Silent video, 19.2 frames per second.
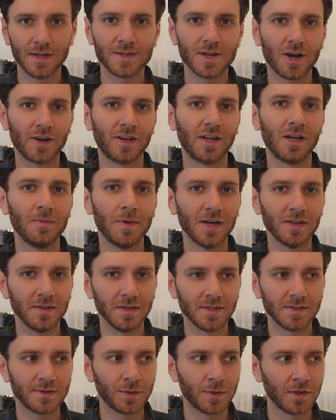talking about
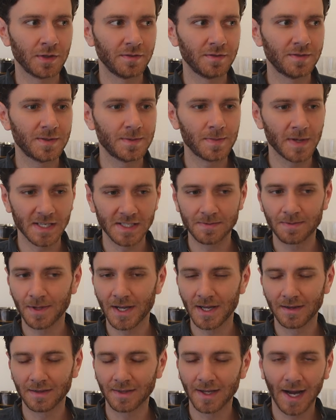these sort of space
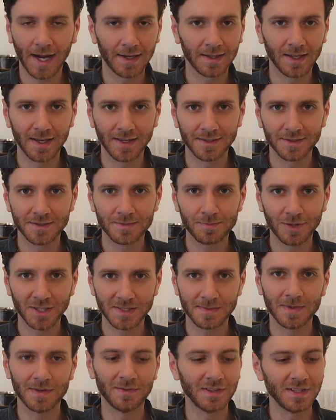plan guidelines
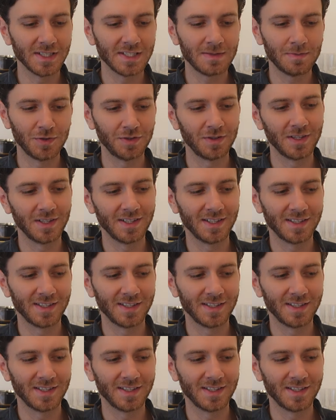brings me really smoothly